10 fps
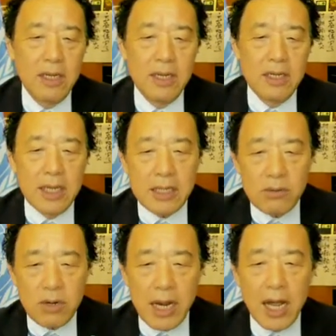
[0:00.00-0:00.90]
In this
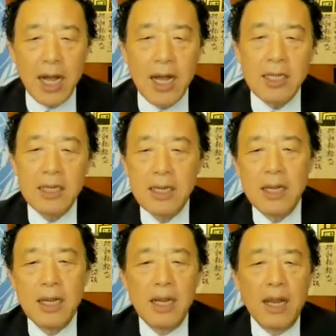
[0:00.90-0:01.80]
regard,
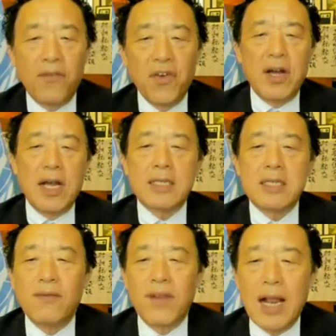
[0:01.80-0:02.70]
FAO has
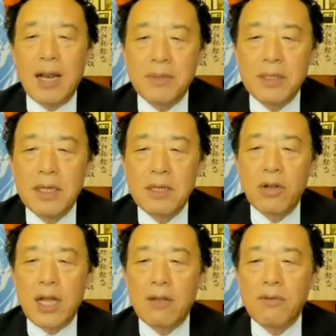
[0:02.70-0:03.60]
developed,
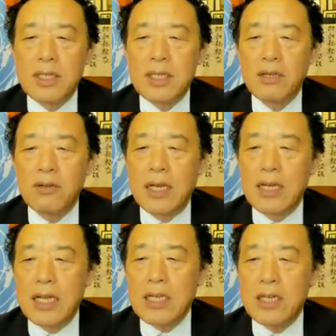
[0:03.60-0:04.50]
together with the United
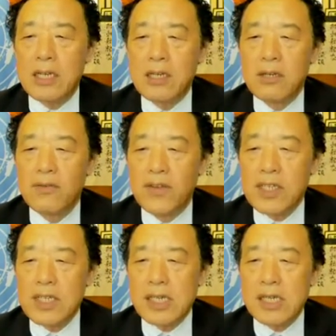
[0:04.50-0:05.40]
Nations
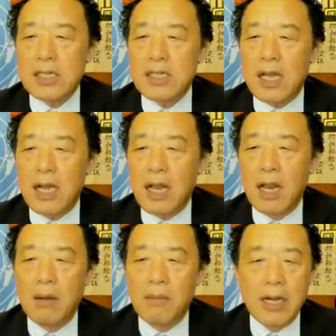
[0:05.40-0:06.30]
universities, a
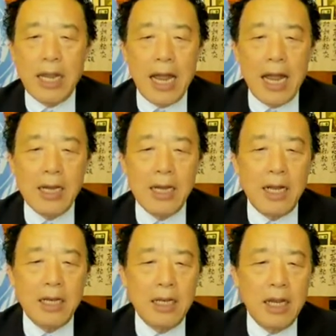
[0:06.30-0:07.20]
global guide
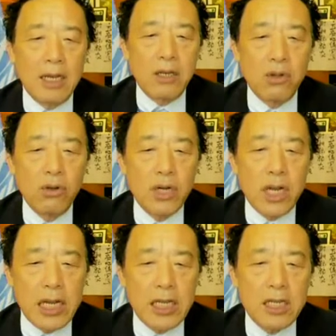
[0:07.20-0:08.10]
and the
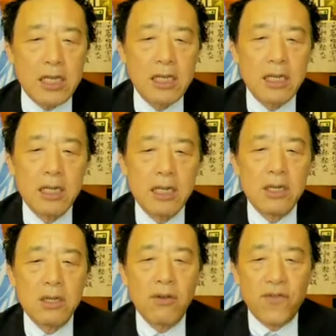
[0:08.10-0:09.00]
toolkit
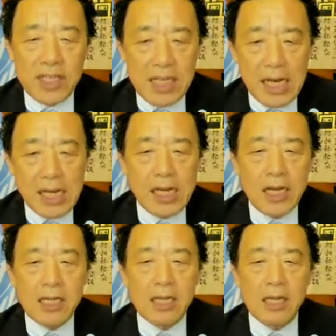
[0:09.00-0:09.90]
to
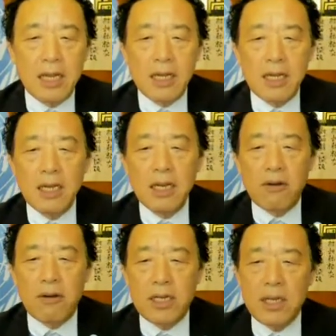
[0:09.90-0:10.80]
facilitate the
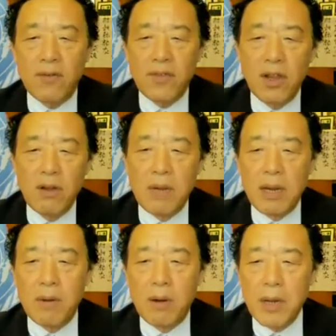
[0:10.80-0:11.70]
integration of the
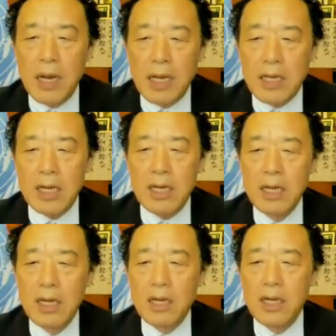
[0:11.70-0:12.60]
human mobility
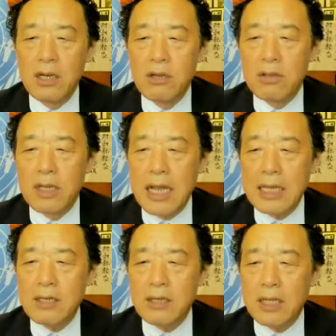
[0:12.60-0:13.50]
into the
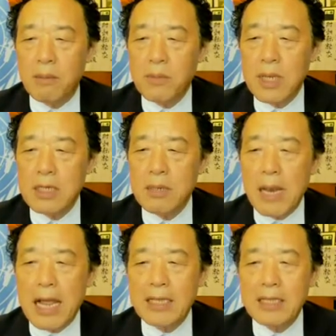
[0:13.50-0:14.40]
national adaptation
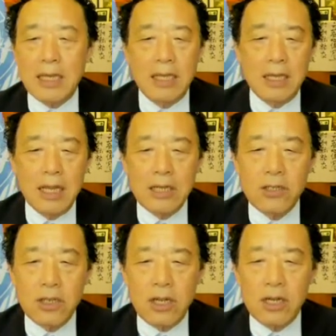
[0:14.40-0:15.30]
plans and
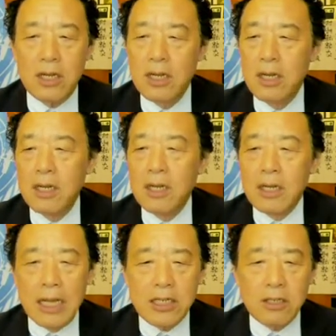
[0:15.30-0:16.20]
the
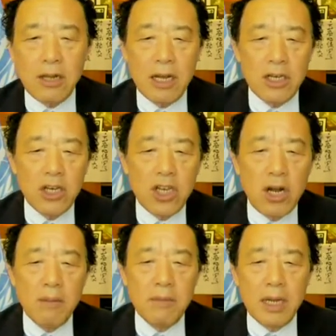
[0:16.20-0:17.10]
nationally
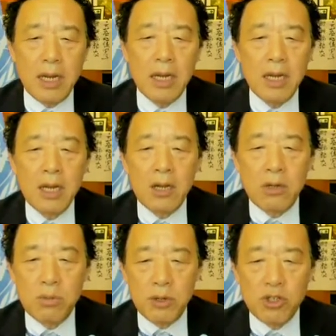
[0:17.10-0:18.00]
determined
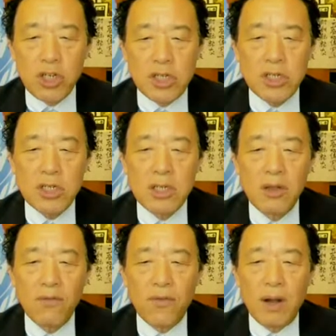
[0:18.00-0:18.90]
contributions
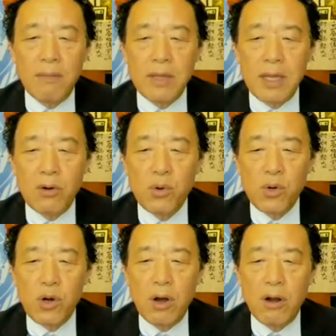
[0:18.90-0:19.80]
from the
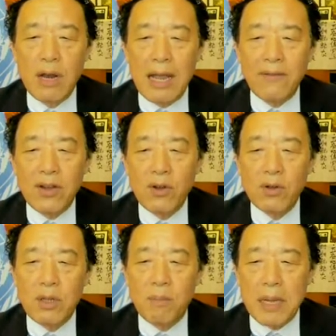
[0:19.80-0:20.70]
rural
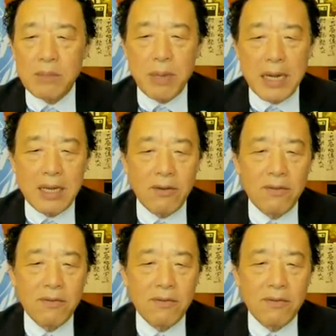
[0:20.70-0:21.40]
livelihood perspective.